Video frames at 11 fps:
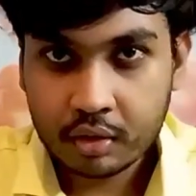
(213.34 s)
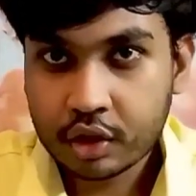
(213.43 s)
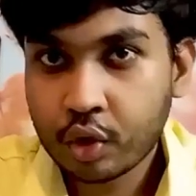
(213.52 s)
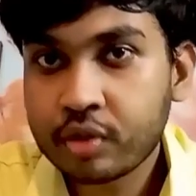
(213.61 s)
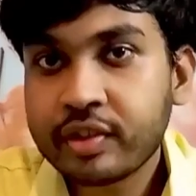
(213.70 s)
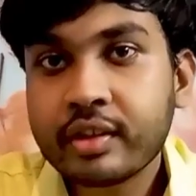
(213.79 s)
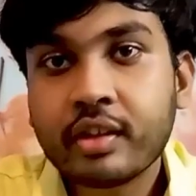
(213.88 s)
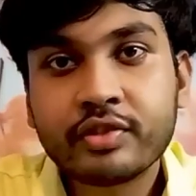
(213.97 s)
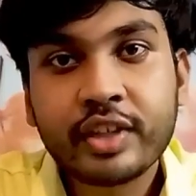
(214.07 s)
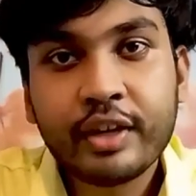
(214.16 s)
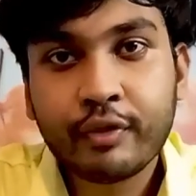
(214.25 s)
Using the
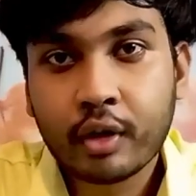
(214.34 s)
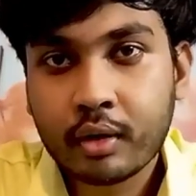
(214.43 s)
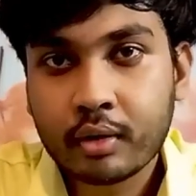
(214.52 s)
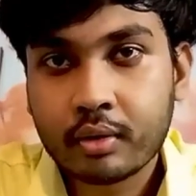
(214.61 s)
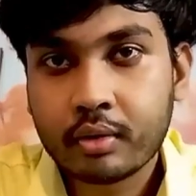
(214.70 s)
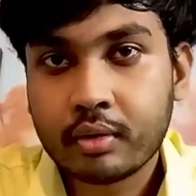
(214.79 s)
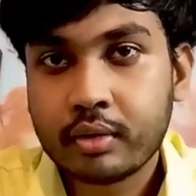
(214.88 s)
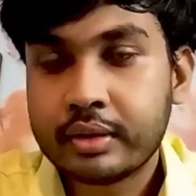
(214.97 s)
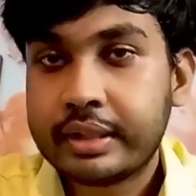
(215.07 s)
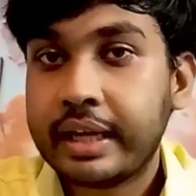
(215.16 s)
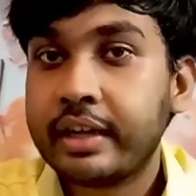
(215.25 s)
receiver,
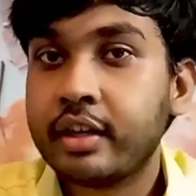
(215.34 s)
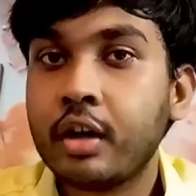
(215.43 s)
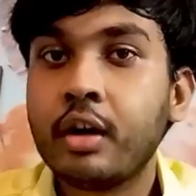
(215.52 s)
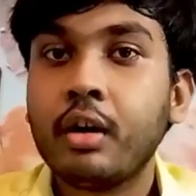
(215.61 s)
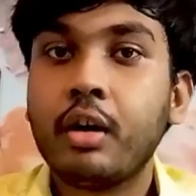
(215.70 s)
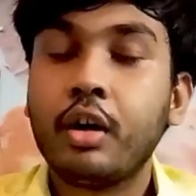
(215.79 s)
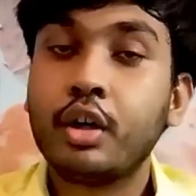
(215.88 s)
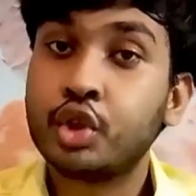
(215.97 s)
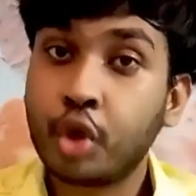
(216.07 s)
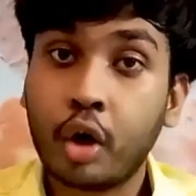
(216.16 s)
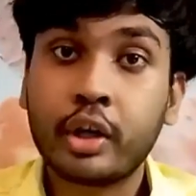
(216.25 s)
they hear a
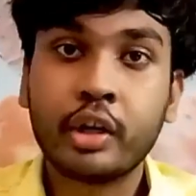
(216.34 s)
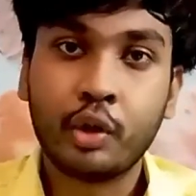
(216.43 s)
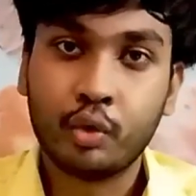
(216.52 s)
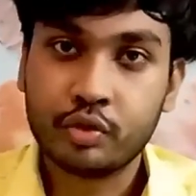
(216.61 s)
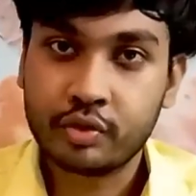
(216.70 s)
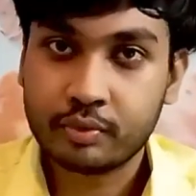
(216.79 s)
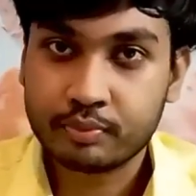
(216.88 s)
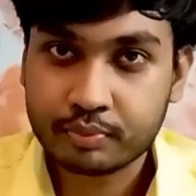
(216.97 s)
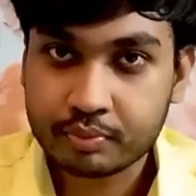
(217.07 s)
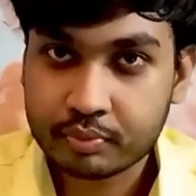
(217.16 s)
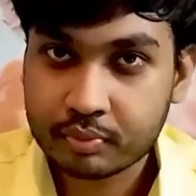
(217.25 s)
shocking news.
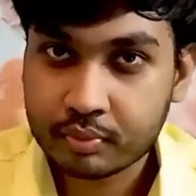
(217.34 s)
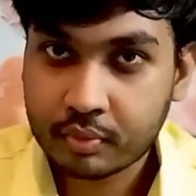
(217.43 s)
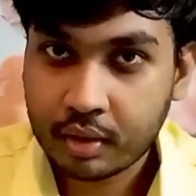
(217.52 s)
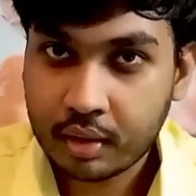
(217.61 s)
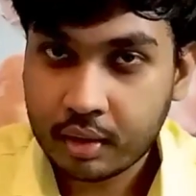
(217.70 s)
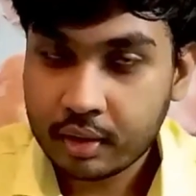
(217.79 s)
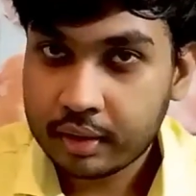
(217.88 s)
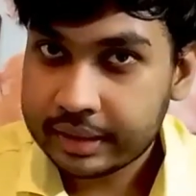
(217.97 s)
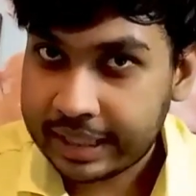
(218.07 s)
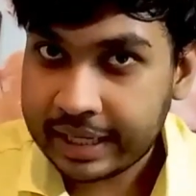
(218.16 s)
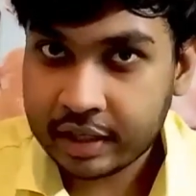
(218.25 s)

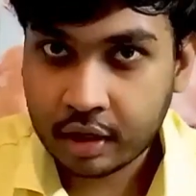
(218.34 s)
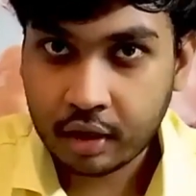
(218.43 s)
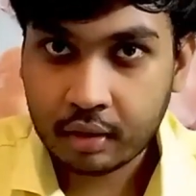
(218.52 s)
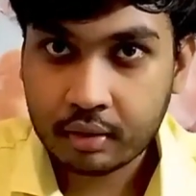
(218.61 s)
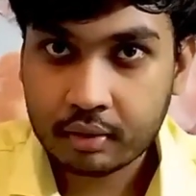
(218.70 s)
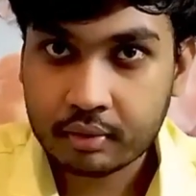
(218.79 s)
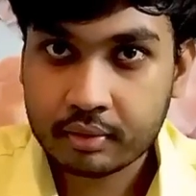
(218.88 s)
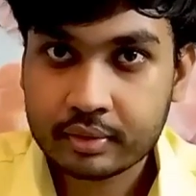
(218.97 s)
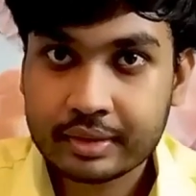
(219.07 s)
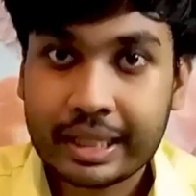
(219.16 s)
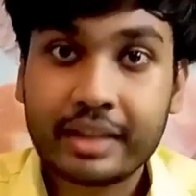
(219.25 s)
They hear
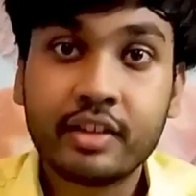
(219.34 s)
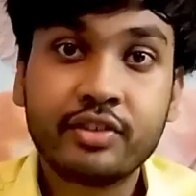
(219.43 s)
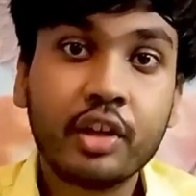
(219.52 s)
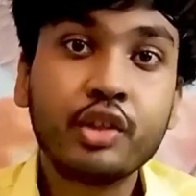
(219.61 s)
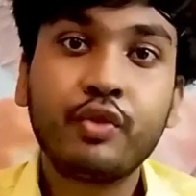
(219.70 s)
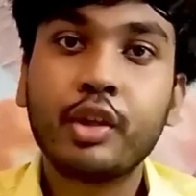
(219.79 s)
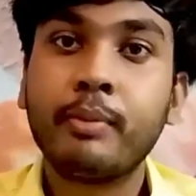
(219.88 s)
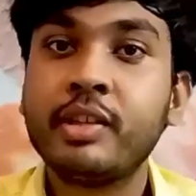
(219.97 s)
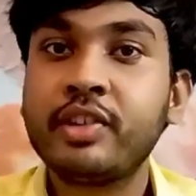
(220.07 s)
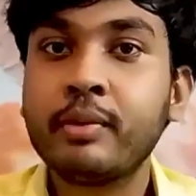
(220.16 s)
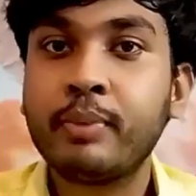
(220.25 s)
that the search for the
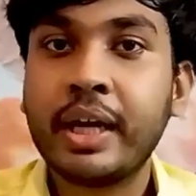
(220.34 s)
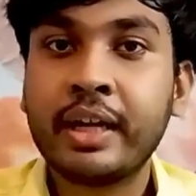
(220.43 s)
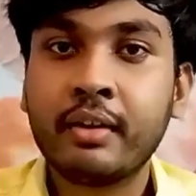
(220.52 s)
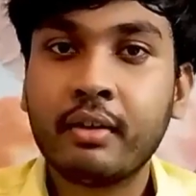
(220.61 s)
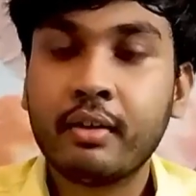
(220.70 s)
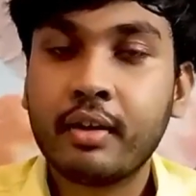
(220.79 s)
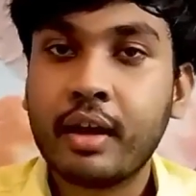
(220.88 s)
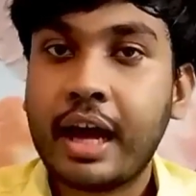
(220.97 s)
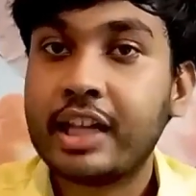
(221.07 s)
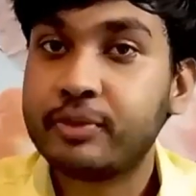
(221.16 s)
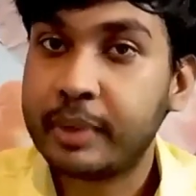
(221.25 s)
missing plane
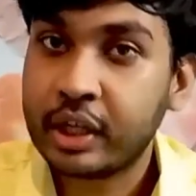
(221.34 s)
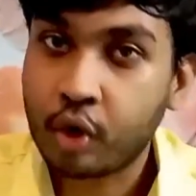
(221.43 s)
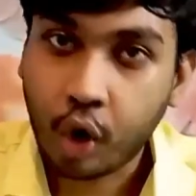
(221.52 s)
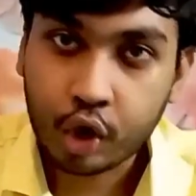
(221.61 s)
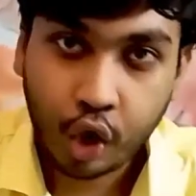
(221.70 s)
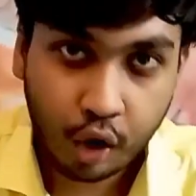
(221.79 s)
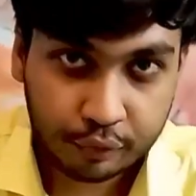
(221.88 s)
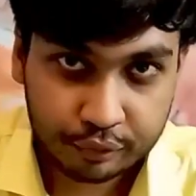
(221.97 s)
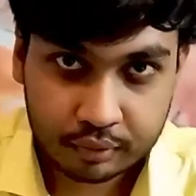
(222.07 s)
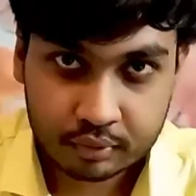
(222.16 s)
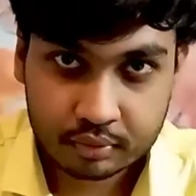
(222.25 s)
has been called off
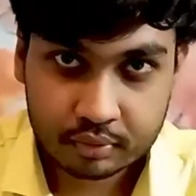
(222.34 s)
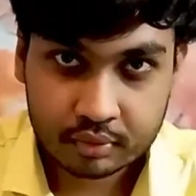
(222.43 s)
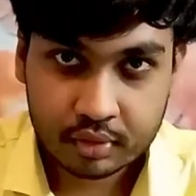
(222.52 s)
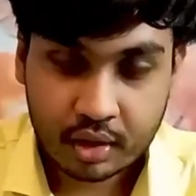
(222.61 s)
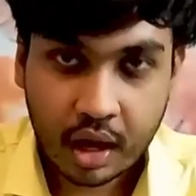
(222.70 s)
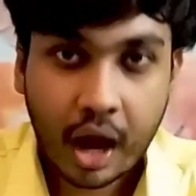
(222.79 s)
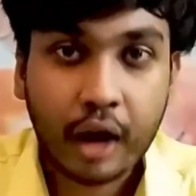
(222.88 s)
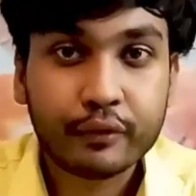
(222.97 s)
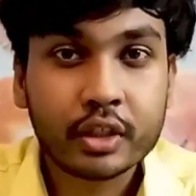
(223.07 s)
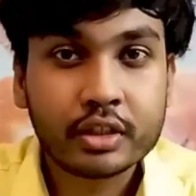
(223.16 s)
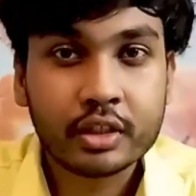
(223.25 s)

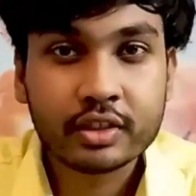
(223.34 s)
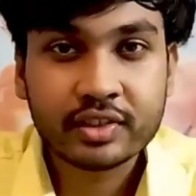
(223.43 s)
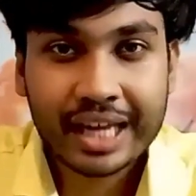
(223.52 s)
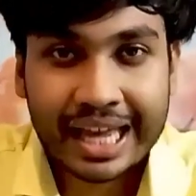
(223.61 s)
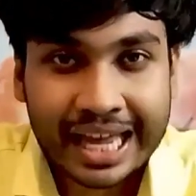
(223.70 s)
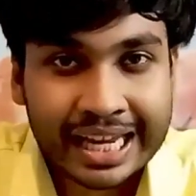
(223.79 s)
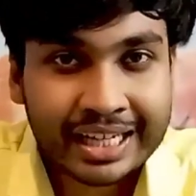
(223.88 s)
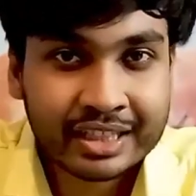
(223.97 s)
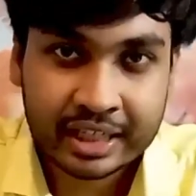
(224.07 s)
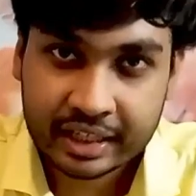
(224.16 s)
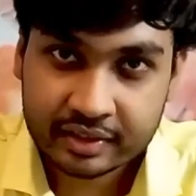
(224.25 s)
after just 8
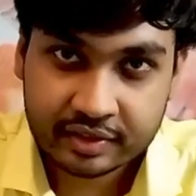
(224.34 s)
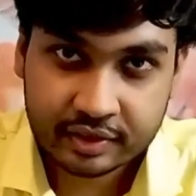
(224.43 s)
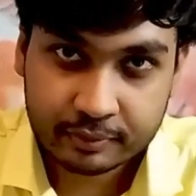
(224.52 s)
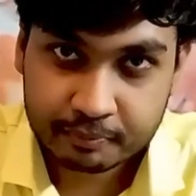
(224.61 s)
days.